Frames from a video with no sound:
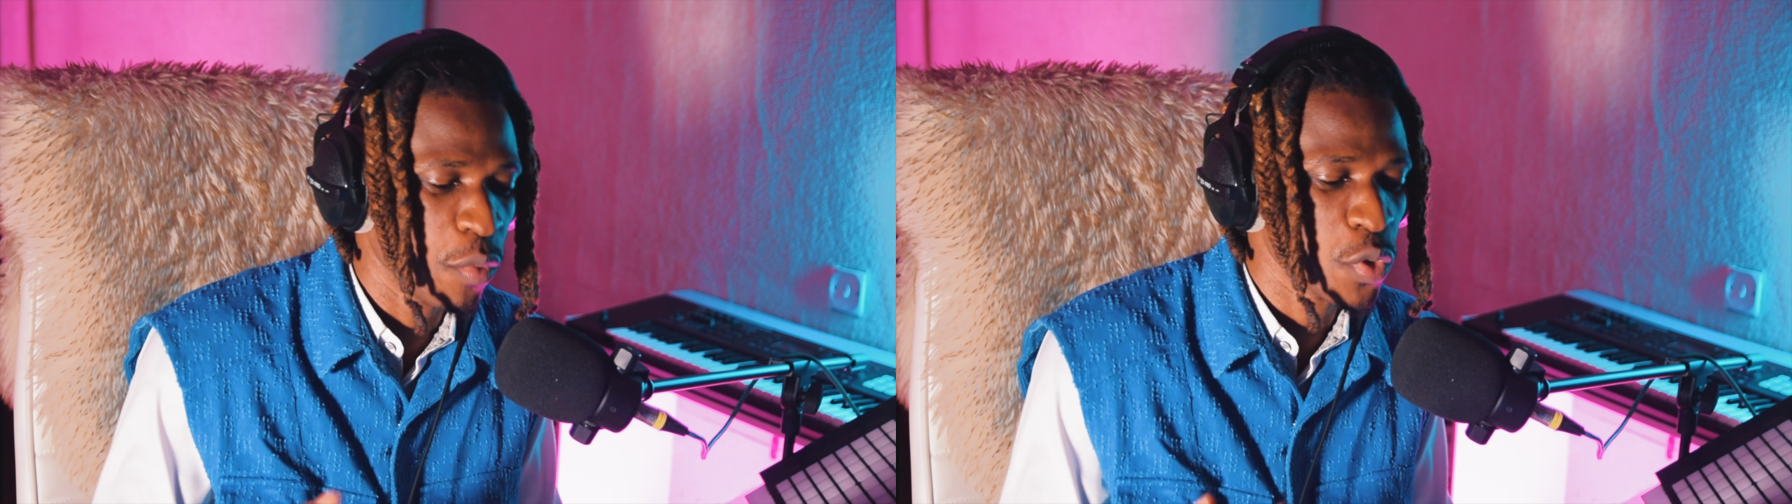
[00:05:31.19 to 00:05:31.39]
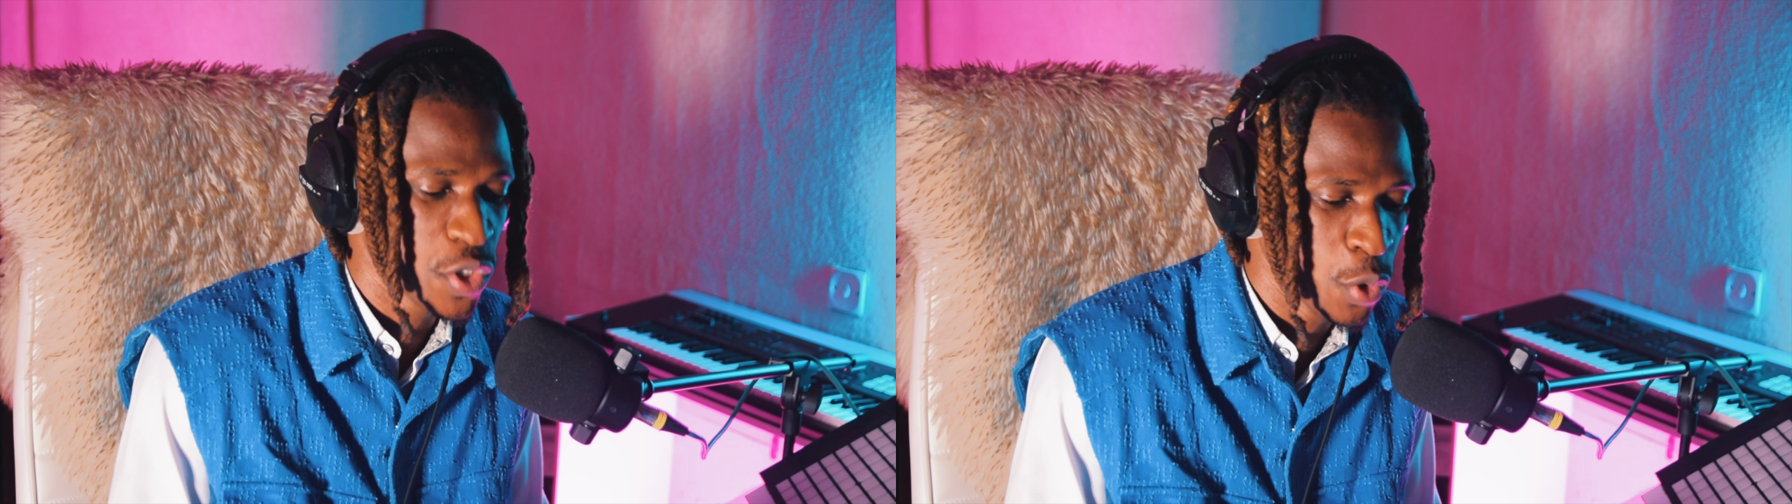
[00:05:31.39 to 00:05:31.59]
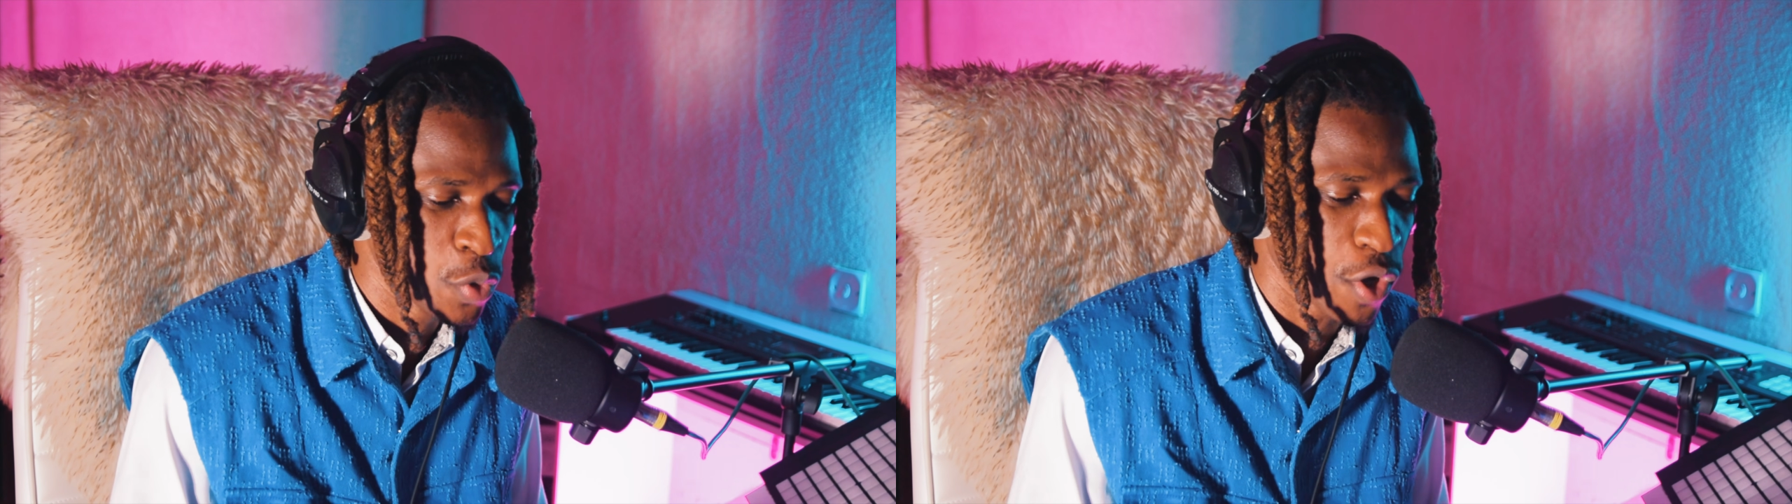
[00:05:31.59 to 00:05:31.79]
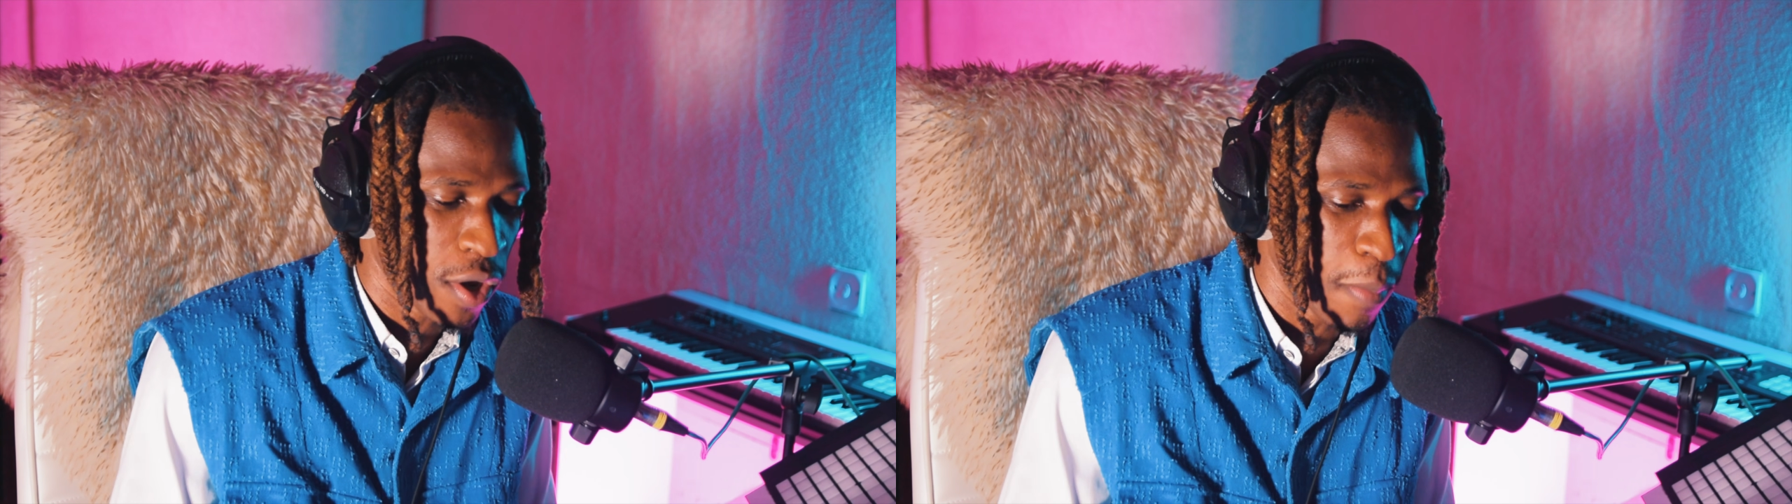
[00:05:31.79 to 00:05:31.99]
we'll soon talk